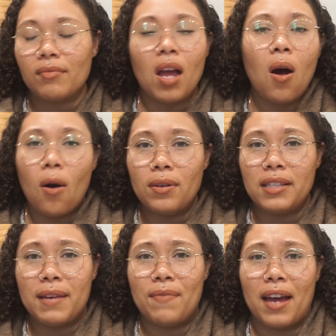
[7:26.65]
always
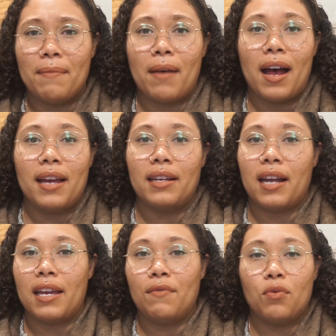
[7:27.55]
keep that in mind, and
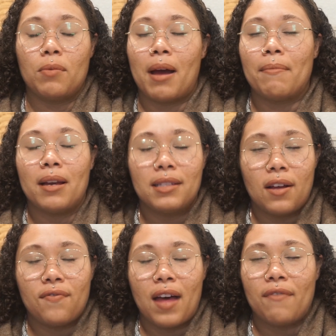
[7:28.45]
I even remind
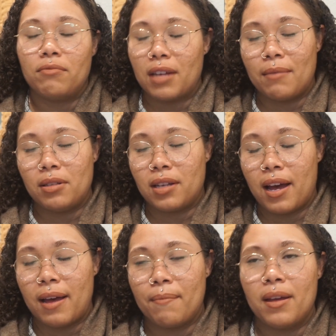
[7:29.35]
myself that from time to
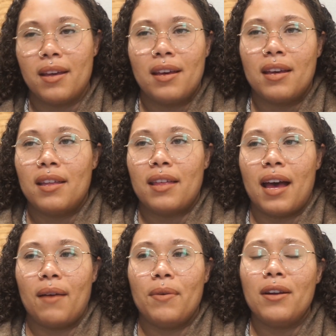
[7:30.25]
time,
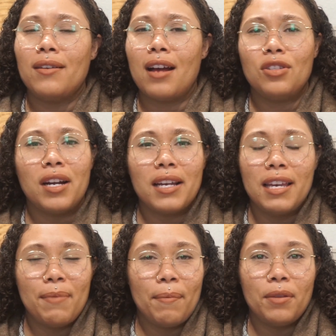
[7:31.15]
that we are not trying to
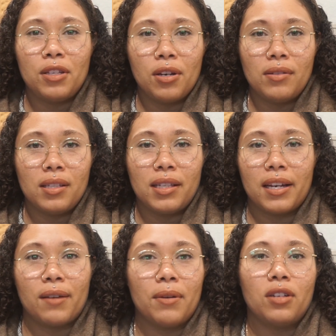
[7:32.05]
keep up with the Joneses
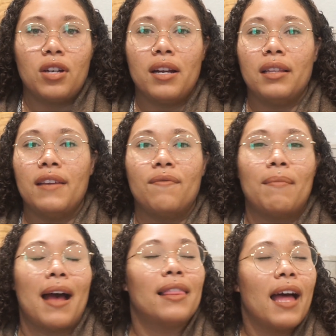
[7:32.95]
here. We are trying to live
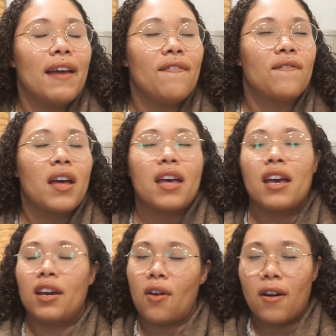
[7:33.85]
my life
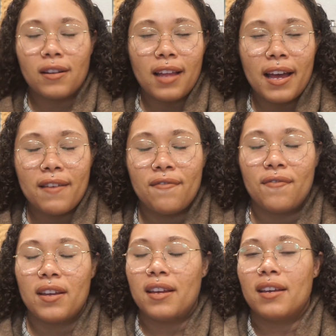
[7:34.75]
and our life
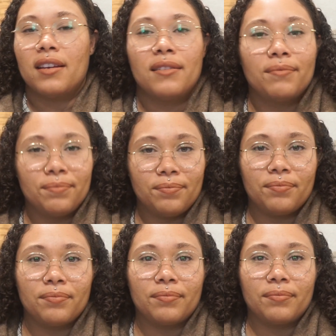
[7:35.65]

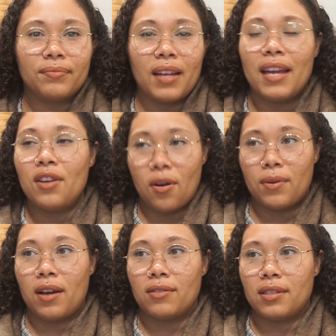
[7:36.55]
and no
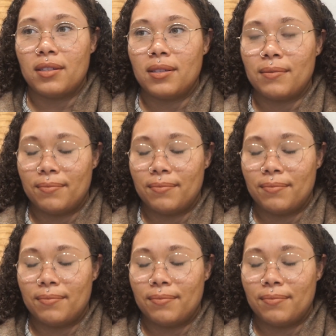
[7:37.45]
one else's.